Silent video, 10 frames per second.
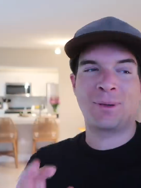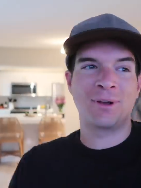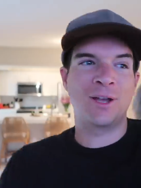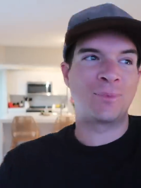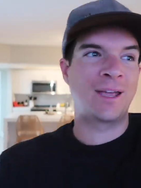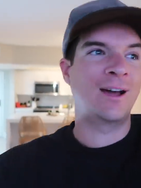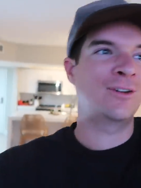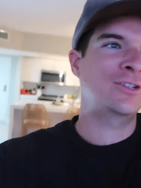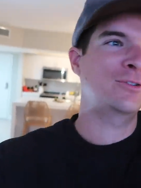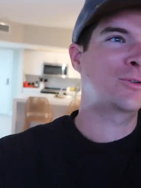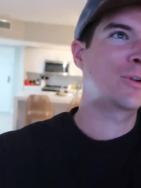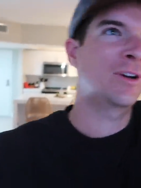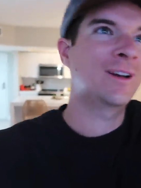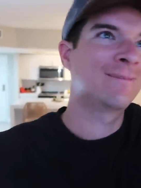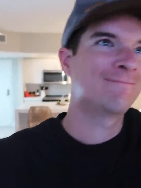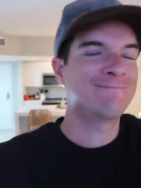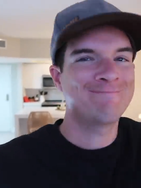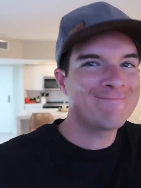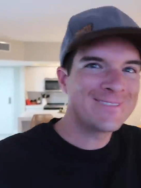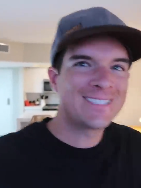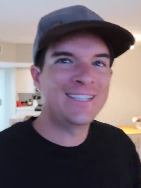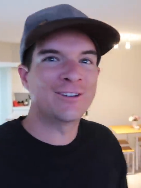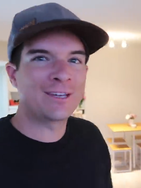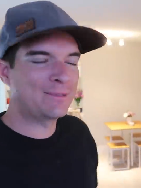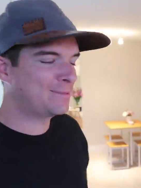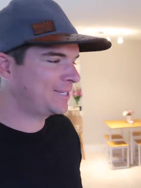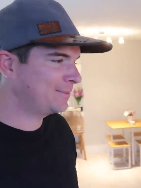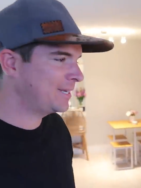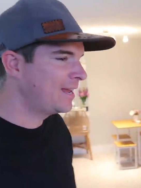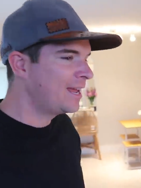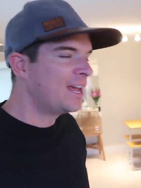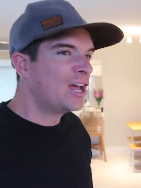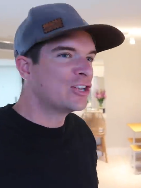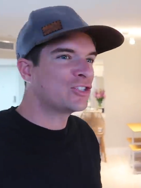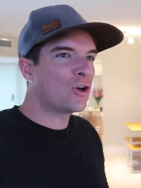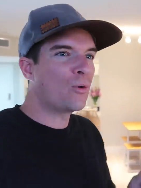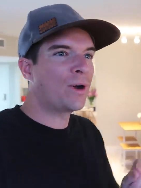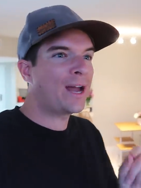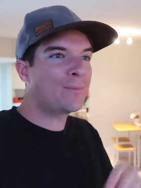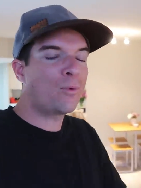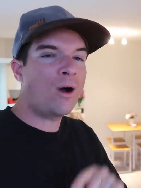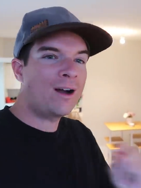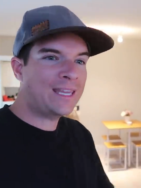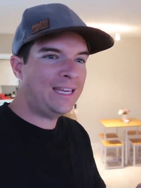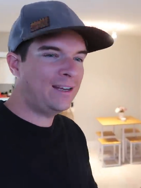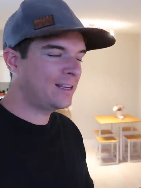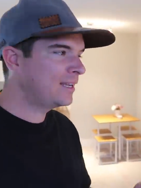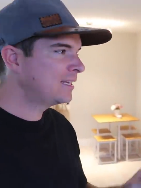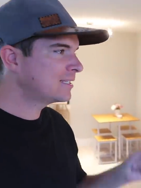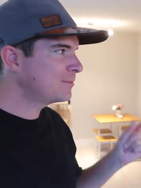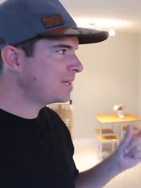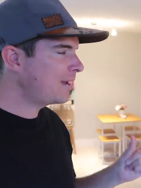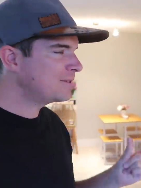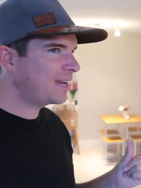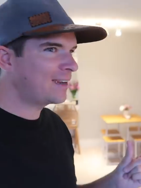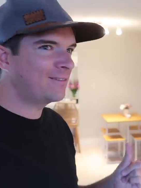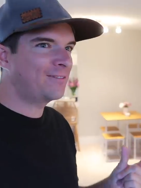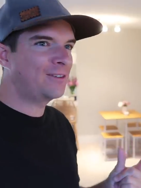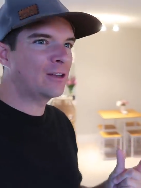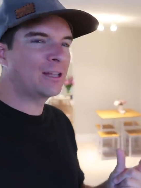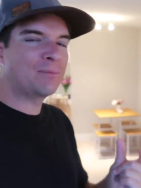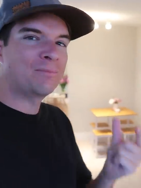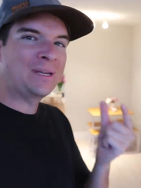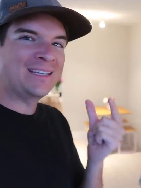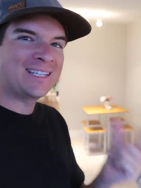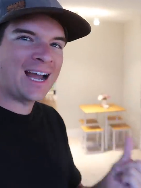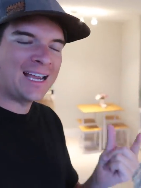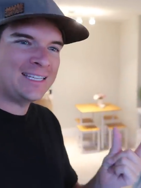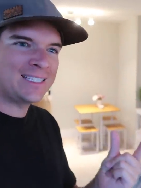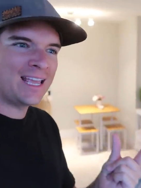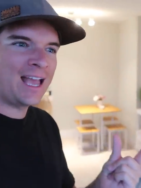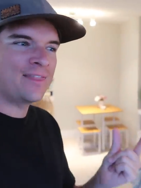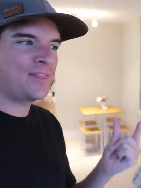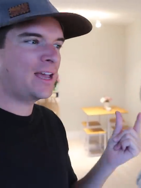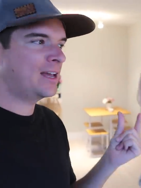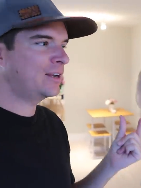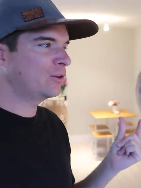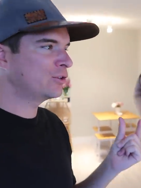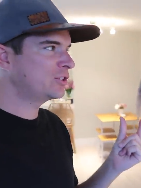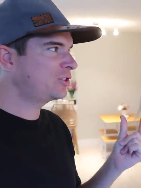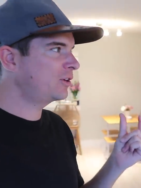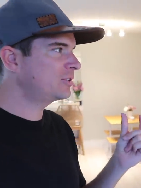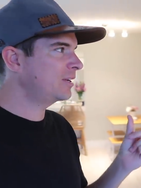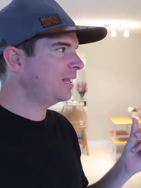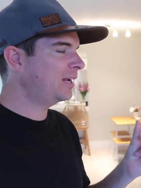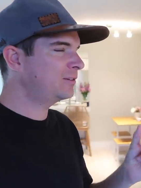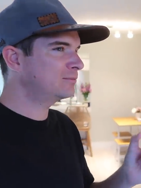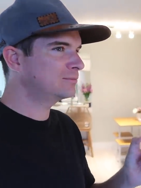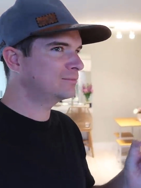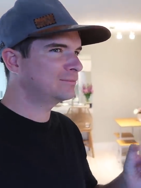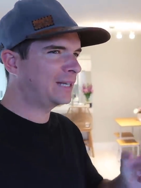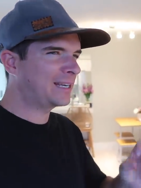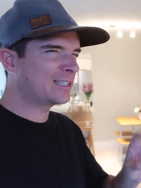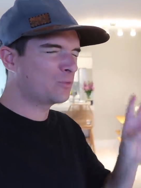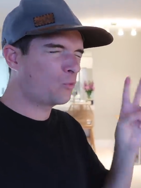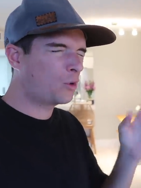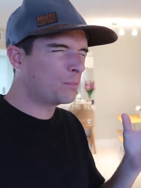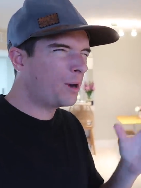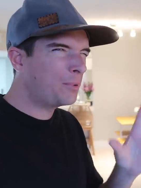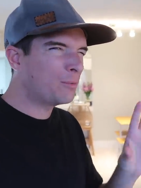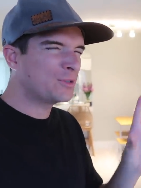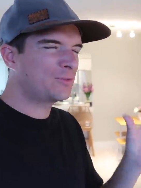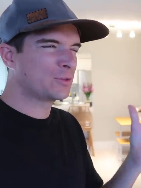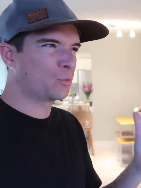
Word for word: be able to help me out or, you know, give me some tips. So when I'm walking, sometimes I can feel it being tight, and then it'll start to like, I guess, warm up. It almost feels